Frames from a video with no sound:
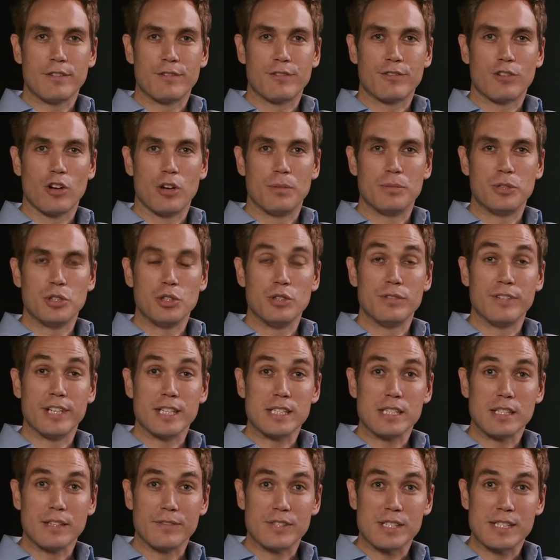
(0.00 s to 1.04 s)
from the
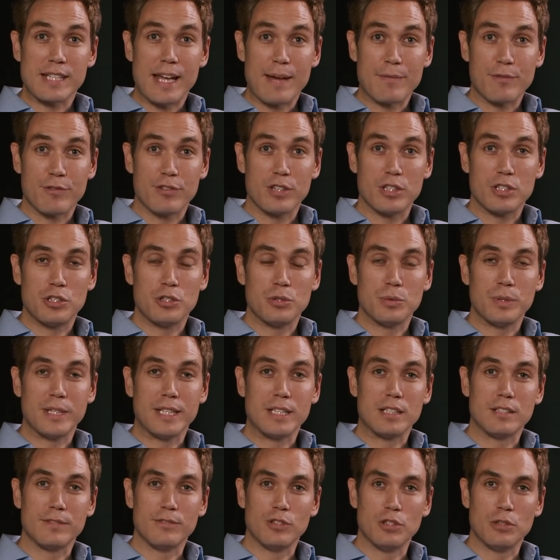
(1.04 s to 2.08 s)
University of Stanford, who we
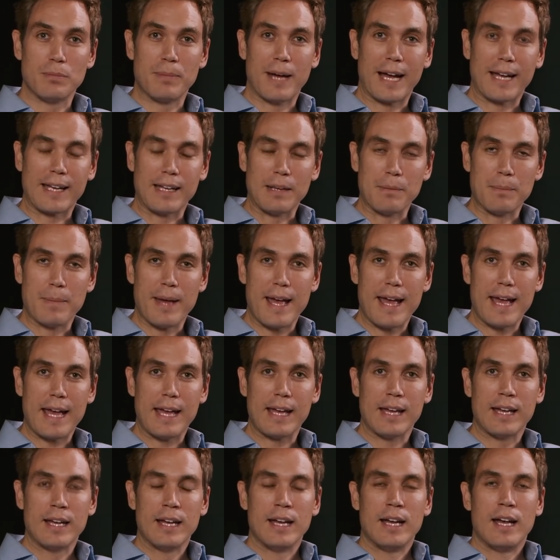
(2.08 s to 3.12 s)
interviewed back in
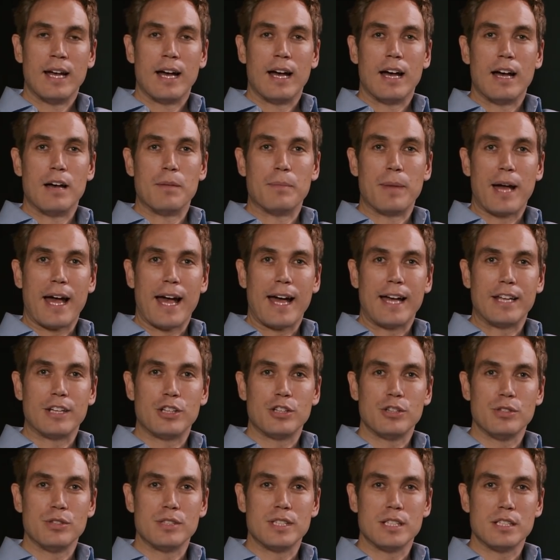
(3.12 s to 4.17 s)
May, and
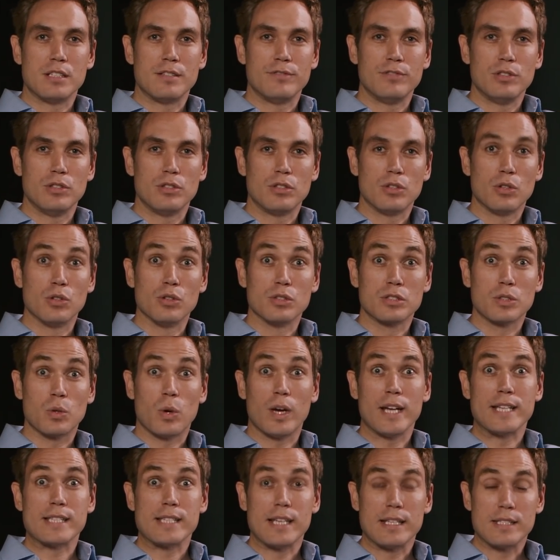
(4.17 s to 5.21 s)
whose interview caused
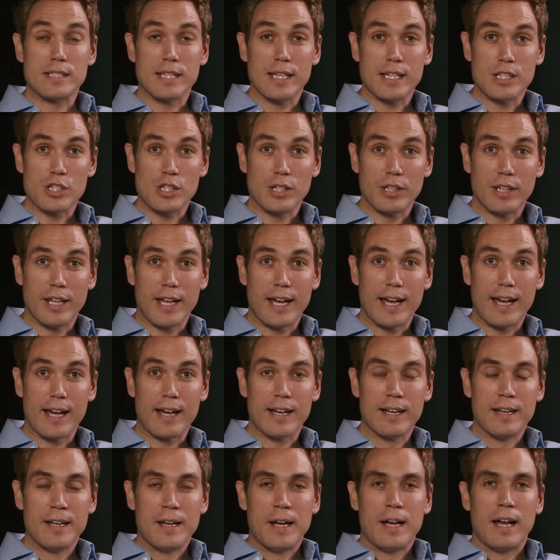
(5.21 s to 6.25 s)
quite a sensation there.
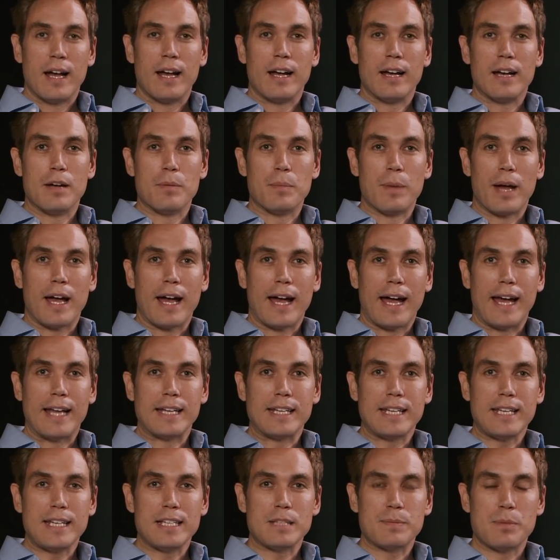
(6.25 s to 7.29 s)
And
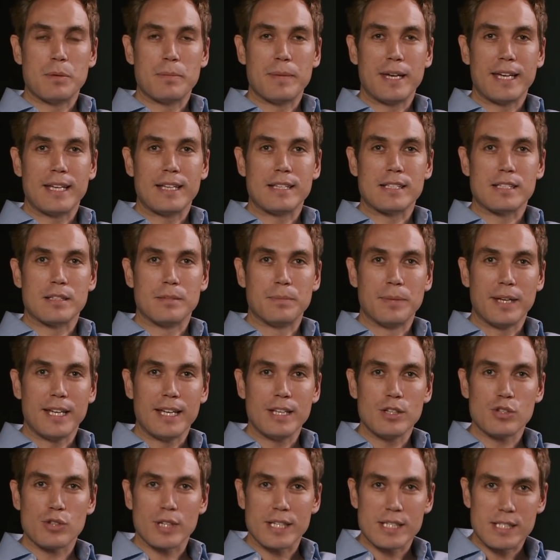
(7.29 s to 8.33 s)
he's been making some
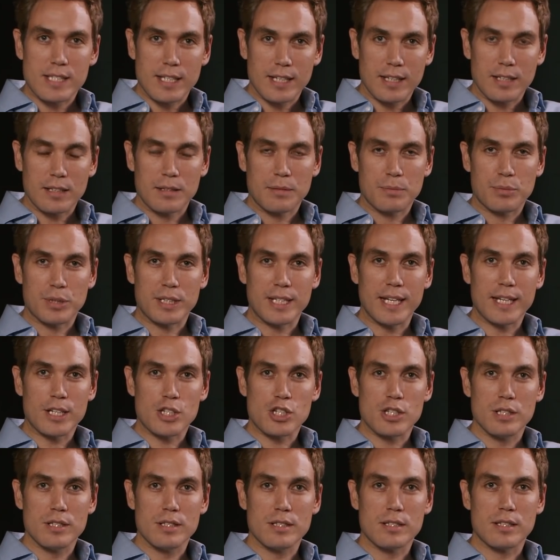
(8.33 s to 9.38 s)
interesting
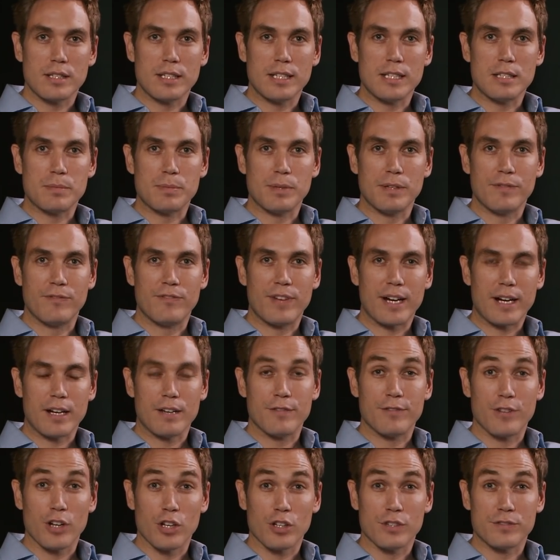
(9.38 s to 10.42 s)
predictions, and he's been very
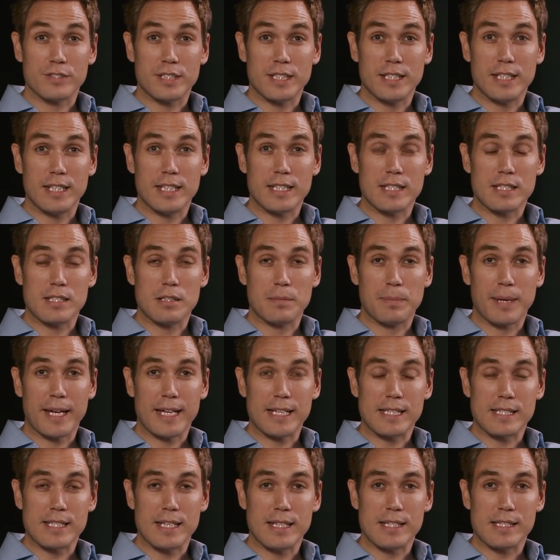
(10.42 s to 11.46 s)
involved in this
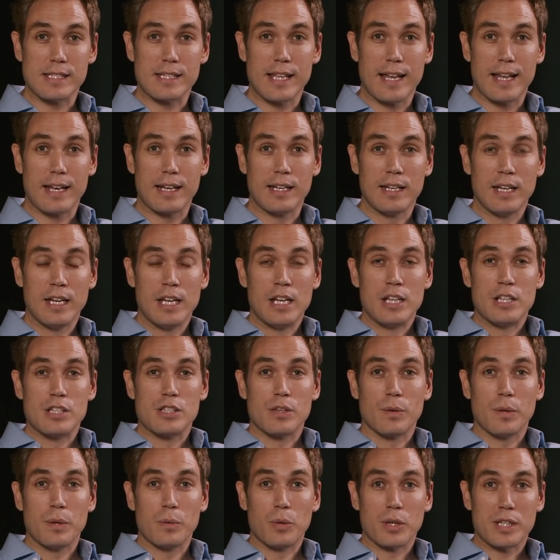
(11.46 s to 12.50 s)
debate since then.
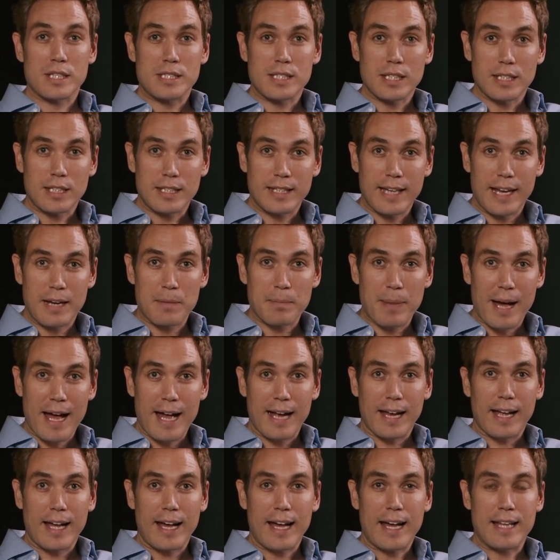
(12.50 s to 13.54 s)
So we wanted to get him
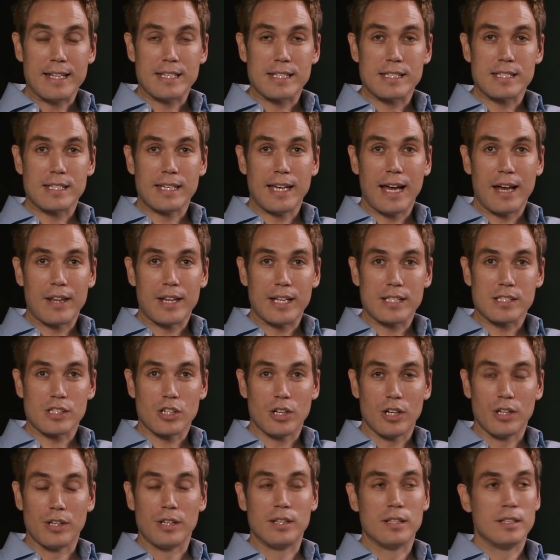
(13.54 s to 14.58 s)
back and see how that's
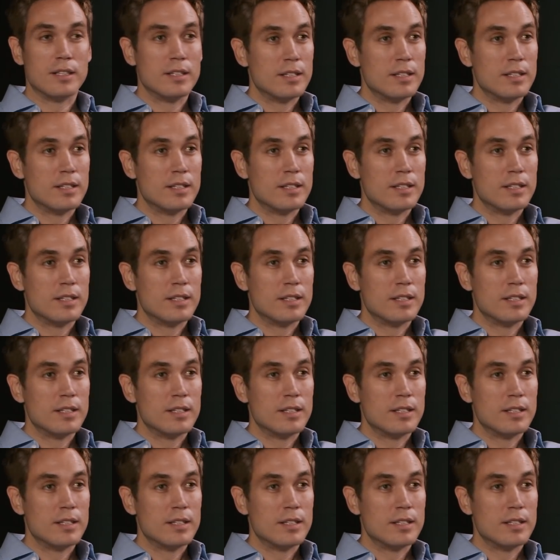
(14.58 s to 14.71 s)
gone.